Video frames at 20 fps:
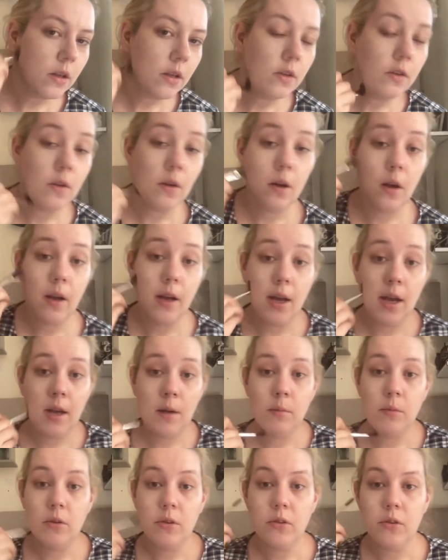So I
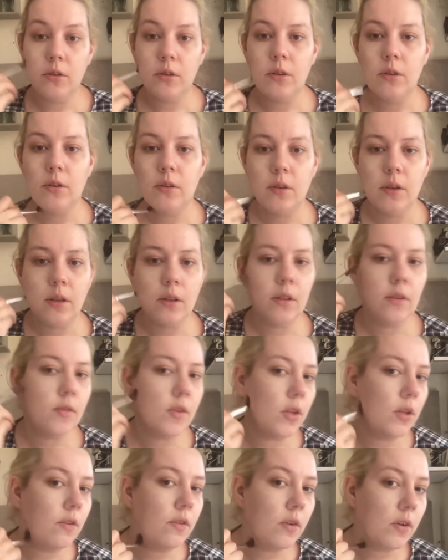am just using the
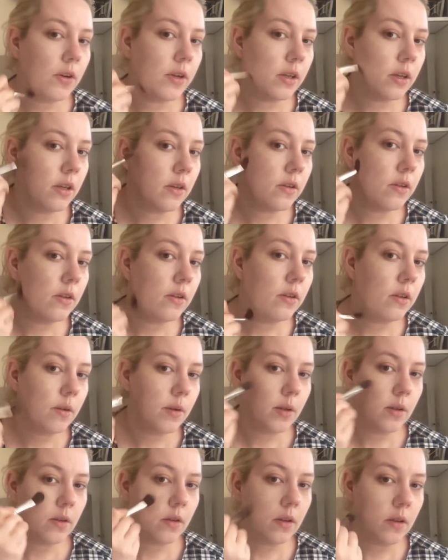viewfinder to do
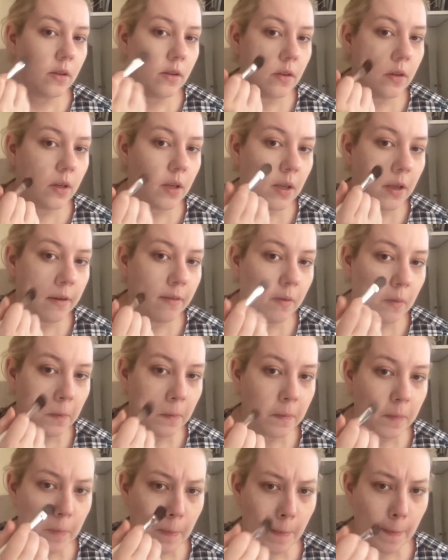this today
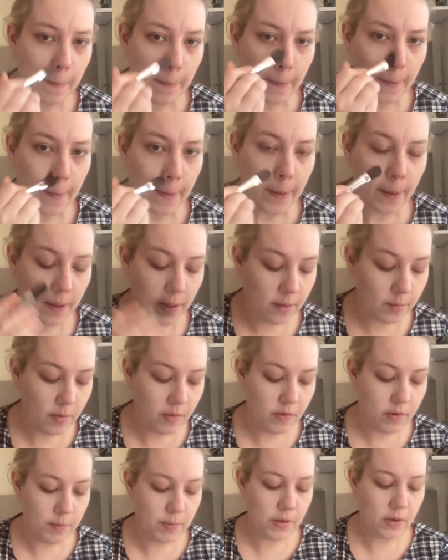rather than
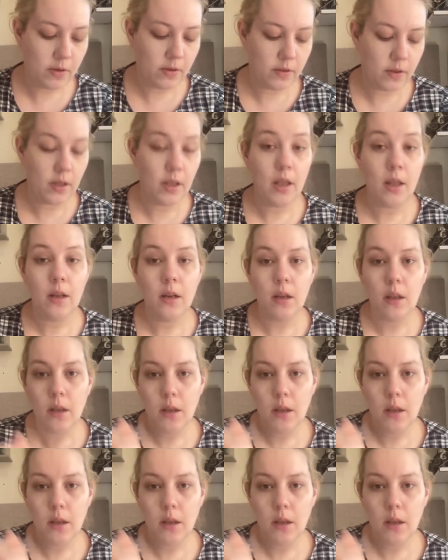mirror, because again,